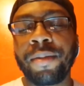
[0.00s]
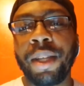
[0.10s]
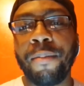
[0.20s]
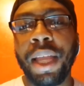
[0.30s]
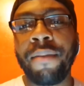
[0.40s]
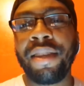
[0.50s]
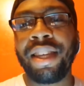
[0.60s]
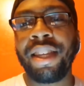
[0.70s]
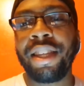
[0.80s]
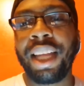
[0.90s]

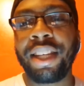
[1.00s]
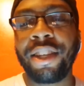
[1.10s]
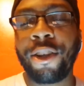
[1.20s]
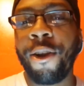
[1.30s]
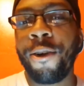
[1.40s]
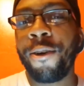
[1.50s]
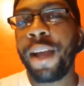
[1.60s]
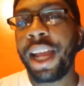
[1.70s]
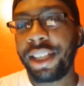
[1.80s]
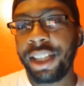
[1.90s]
maybe like Nicole,
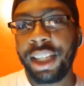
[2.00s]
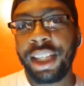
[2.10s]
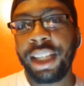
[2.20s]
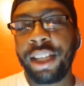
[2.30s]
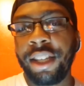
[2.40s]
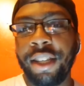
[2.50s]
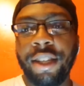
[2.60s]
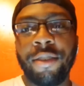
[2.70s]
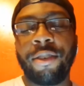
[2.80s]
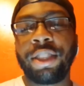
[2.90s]
Anthony,
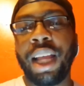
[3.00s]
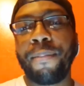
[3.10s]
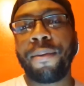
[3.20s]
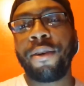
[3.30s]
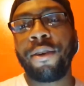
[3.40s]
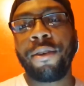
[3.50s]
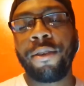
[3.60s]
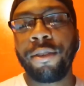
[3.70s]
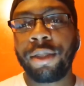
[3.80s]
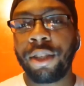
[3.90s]
for example,
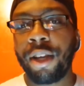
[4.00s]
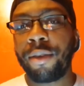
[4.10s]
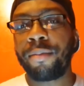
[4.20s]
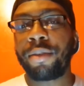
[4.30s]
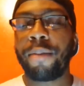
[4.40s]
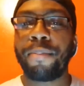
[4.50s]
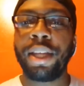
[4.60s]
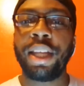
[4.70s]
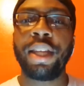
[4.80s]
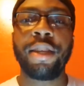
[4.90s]
to
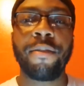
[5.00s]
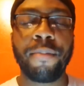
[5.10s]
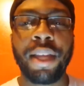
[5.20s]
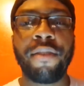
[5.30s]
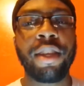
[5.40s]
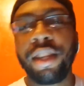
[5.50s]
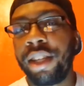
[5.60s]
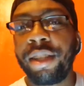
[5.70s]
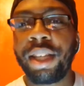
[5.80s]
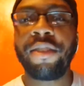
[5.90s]
compete. Maybe
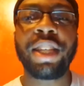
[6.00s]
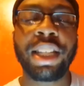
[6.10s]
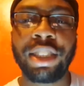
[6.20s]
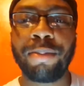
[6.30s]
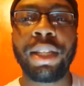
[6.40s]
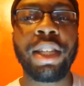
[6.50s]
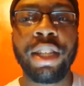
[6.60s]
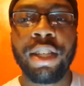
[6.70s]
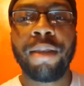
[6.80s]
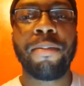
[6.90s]
that's just me,
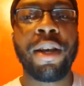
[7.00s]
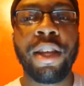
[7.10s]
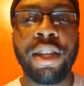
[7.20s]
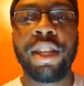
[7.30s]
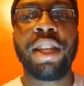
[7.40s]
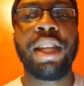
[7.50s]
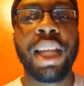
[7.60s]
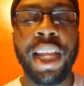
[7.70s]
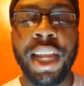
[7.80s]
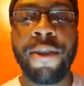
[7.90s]
but
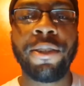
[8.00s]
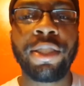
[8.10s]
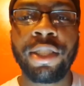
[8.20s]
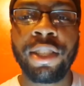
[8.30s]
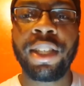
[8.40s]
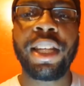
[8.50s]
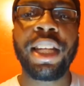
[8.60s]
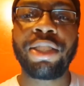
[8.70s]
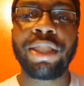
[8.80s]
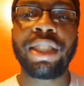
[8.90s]
it was good and
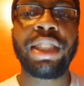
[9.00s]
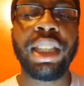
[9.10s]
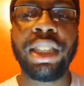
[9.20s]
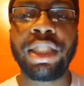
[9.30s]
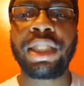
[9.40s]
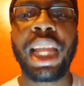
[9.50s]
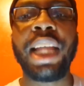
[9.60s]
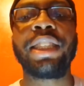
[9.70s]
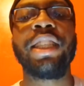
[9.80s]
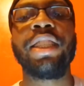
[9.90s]
interesting to see just
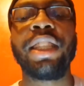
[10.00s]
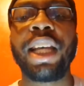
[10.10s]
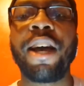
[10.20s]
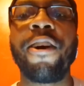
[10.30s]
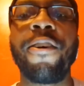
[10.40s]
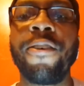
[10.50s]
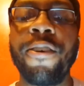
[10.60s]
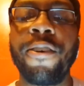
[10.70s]
Case and Janelle